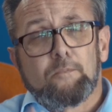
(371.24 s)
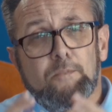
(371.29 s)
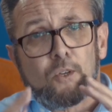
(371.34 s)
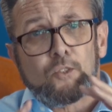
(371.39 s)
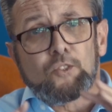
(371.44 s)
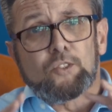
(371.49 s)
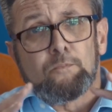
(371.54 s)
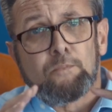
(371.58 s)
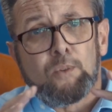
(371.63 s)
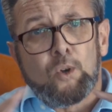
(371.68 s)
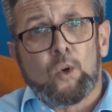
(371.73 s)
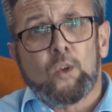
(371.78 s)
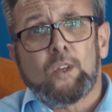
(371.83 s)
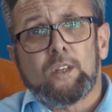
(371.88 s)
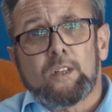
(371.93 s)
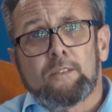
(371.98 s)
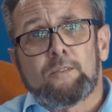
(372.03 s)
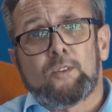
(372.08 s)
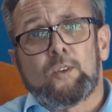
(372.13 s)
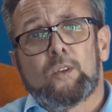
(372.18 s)
Most
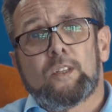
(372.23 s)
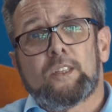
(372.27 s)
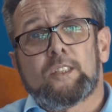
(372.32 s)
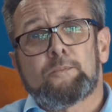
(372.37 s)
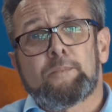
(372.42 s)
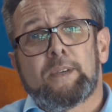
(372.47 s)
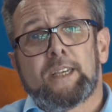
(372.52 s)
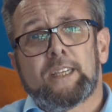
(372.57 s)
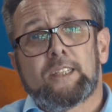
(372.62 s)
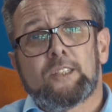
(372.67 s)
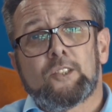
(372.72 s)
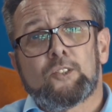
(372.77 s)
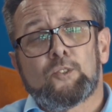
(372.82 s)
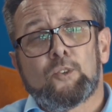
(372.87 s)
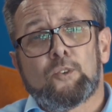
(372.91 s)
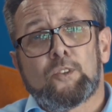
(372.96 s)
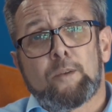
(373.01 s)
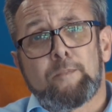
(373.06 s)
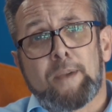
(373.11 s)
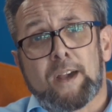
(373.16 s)
importantly of all, it's making
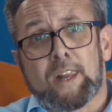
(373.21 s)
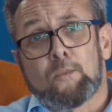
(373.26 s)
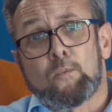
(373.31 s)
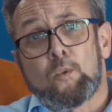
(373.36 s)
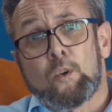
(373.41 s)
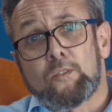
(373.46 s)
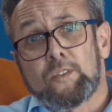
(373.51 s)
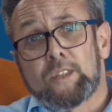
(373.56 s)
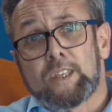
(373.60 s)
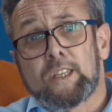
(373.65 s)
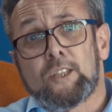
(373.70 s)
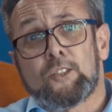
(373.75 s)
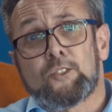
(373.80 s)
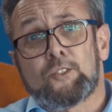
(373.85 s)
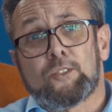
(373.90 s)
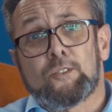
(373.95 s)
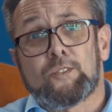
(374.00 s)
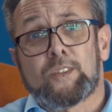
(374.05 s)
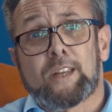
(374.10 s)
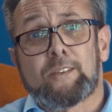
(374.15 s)
sure no matter what the
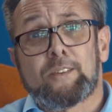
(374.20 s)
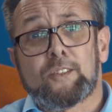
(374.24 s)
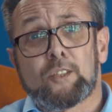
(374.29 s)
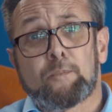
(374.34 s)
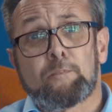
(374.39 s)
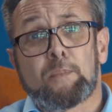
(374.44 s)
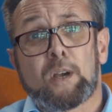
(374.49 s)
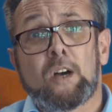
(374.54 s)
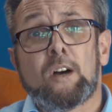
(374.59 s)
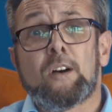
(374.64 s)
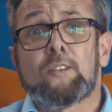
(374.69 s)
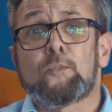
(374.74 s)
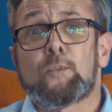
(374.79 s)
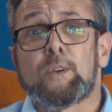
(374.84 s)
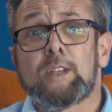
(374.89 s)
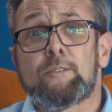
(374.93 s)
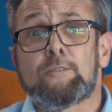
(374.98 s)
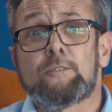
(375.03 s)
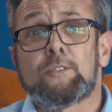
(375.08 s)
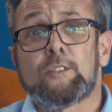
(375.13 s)
issue, there is a
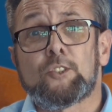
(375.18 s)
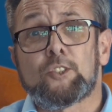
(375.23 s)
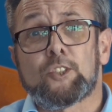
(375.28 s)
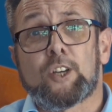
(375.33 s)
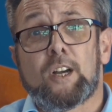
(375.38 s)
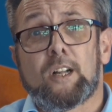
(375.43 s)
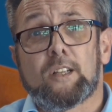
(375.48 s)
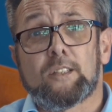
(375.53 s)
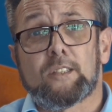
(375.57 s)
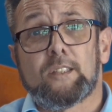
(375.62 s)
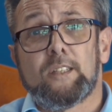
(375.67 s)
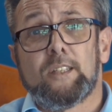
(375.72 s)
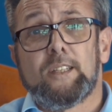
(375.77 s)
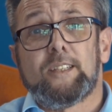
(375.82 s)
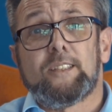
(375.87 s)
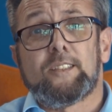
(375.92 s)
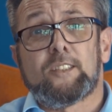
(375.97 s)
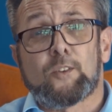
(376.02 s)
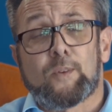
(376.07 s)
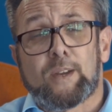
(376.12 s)
pathway for a child
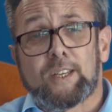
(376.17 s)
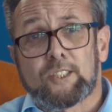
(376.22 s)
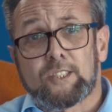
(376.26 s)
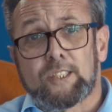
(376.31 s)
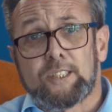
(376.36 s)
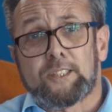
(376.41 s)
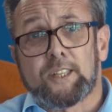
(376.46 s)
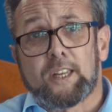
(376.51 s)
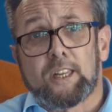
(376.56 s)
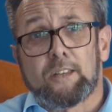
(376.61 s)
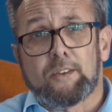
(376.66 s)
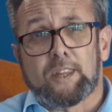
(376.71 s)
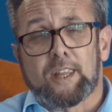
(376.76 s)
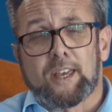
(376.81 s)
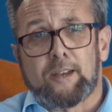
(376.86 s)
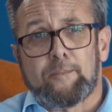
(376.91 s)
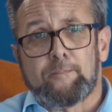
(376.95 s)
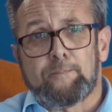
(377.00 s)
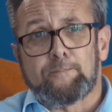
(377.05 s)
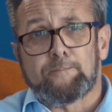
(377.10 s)
to actually deliver
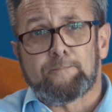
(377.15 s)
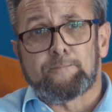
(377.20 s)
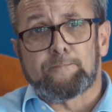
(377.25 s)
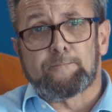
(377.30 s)
that.